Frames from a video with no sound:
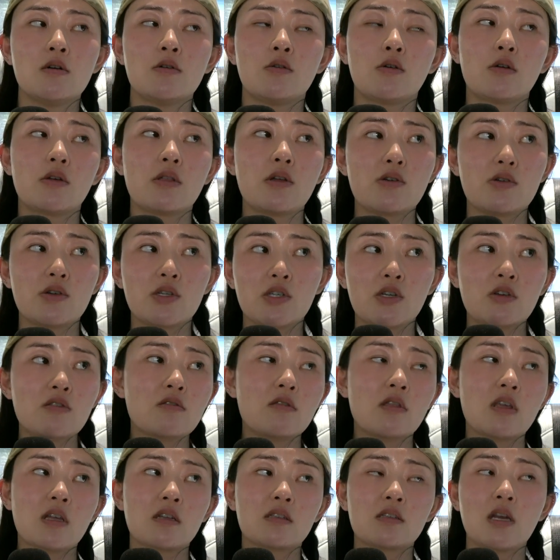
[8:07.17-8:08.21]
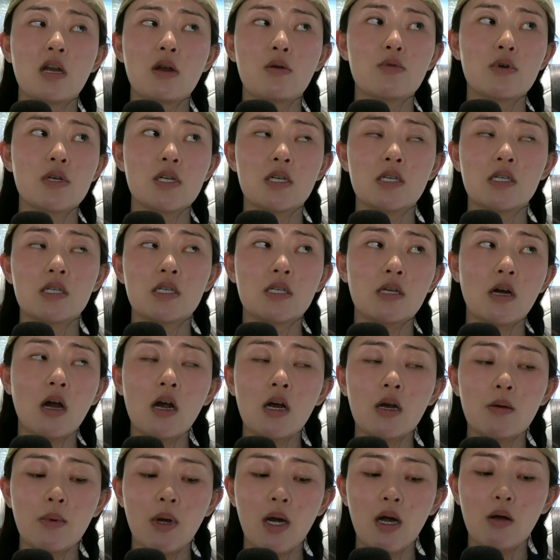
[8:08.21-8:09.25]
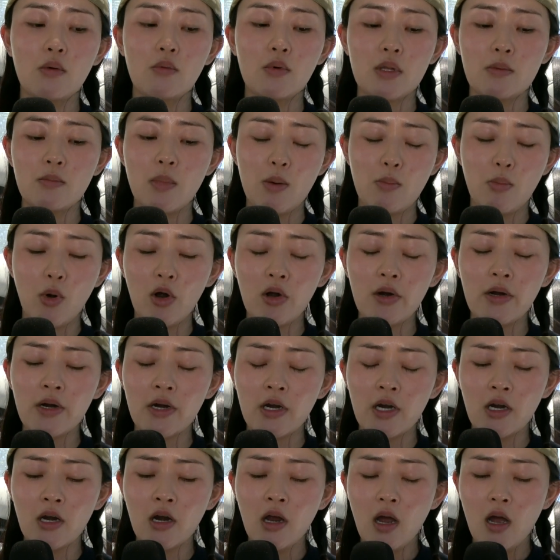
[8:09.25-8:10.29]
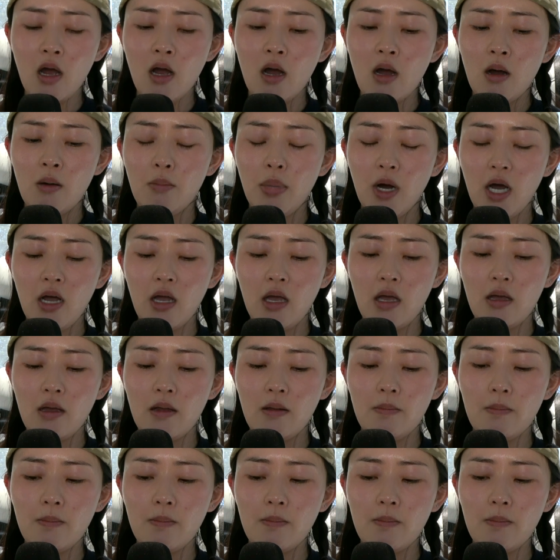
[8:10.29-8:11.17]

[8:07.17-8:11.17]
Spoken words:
or there were certain things that I wanted to talk about with my partner, but